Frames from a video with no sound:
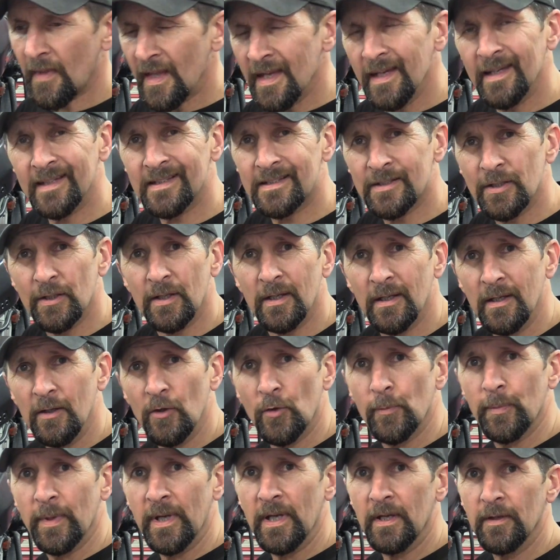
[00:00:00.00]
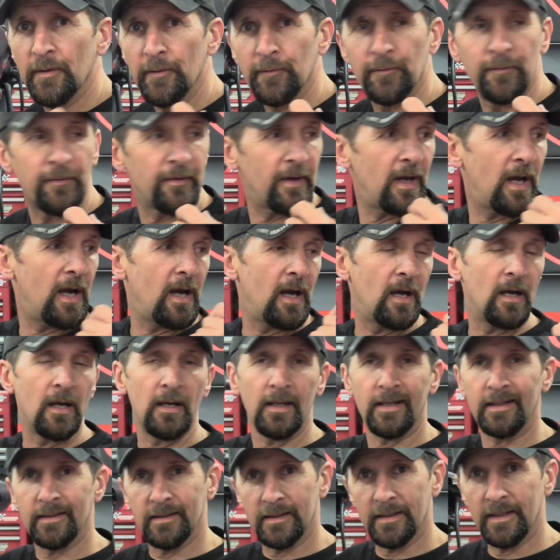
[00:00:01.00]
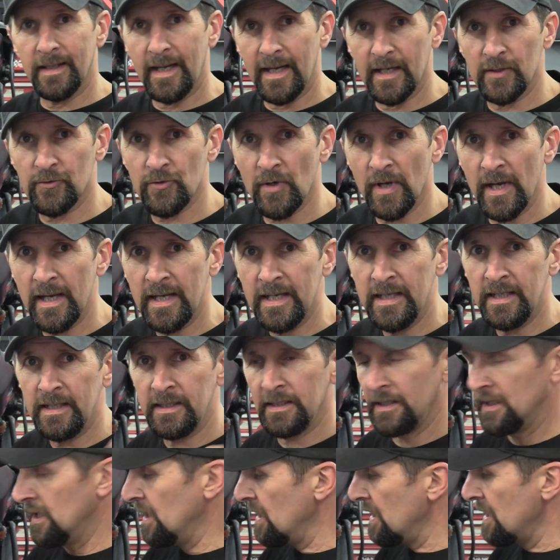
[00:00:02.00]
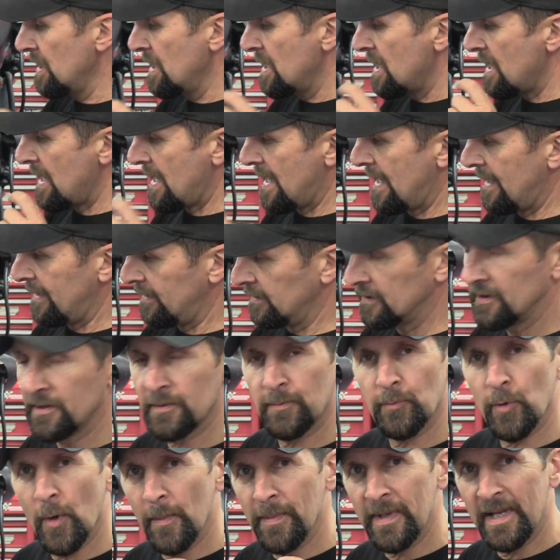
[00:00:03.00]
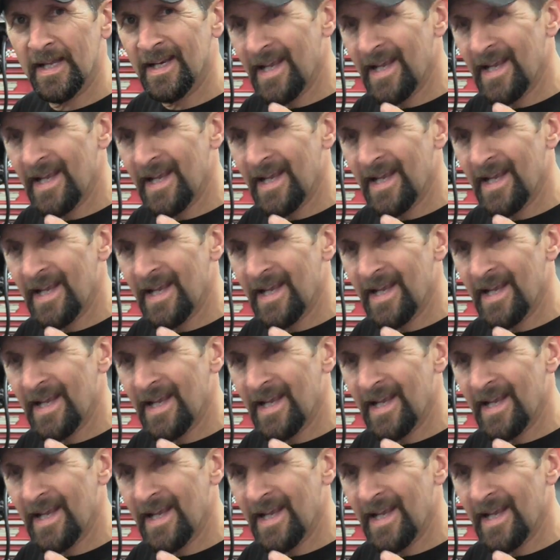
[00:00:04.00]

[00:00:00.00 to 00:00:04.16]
It took a little bit of hairdryer heat and probably